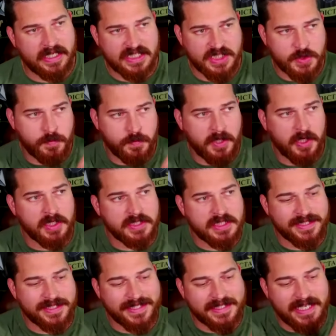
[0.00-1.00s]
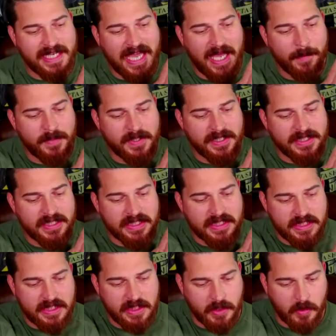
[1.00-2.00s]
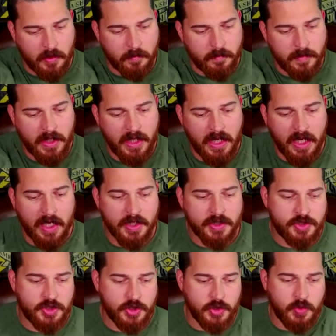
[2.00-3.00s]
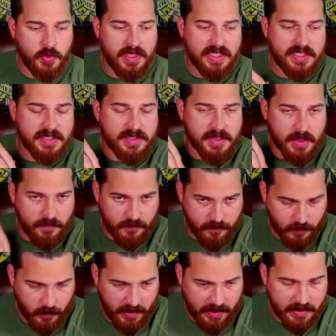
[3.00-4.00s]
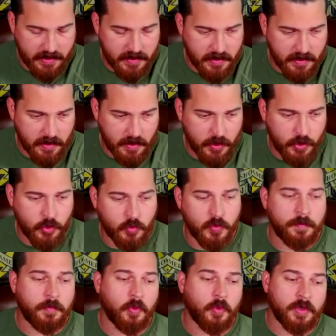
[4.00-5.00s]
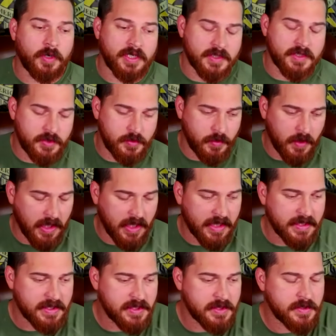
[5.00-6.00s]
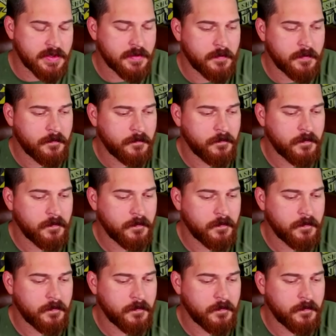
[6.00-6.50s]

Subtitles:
experiences has happened to him, to his friend who reported it to us,